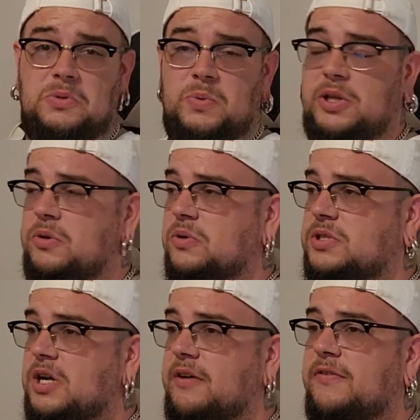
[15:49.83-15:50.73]
really cool
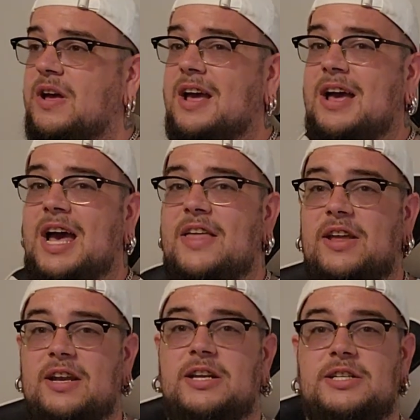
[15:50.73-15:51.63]
stuff. And
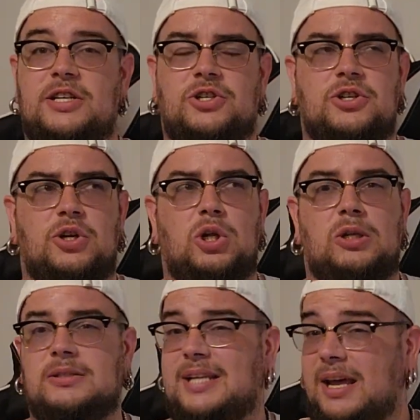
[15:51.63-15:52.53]
then an
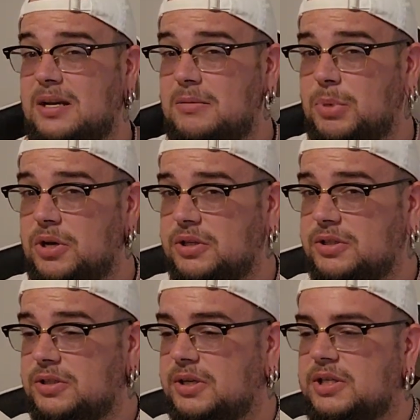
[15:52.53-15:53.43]
additional 10
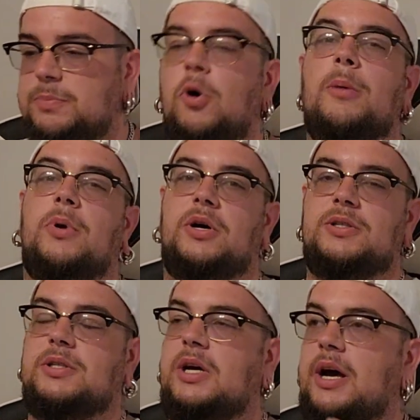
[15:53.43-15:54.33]
books. It's more
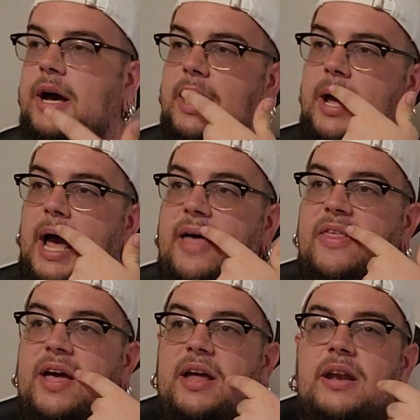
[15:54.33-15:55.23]
books. And
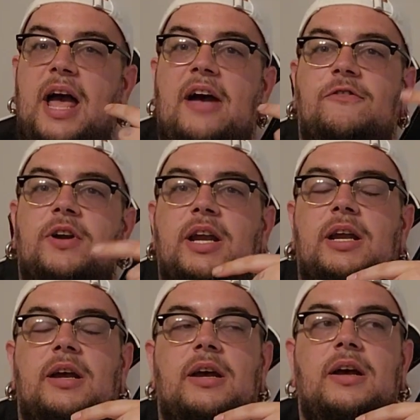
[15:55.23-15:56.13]
then
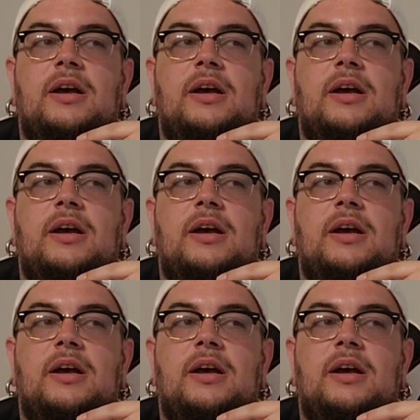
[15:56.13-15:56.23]
every